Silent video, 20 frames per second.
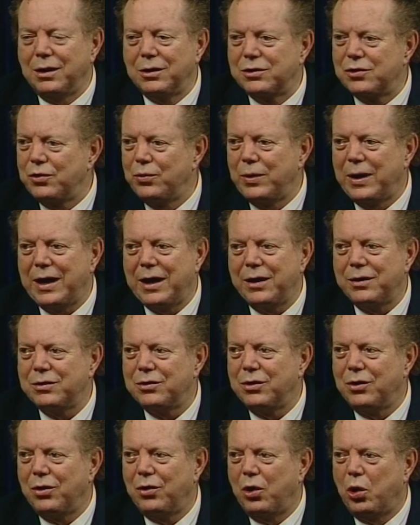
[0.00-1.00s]
I look
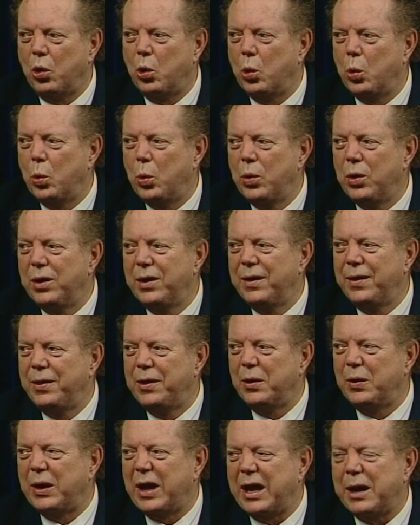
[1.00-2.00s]
around and go, oh,
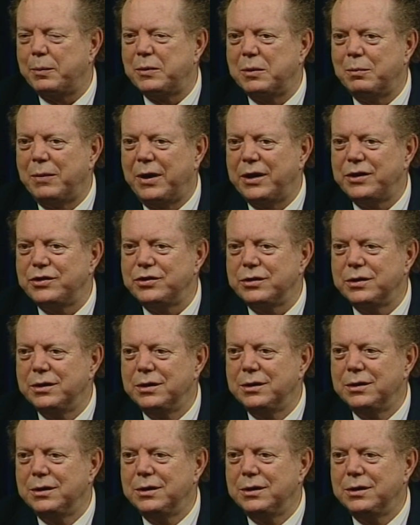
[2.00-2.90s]
they're not up to much.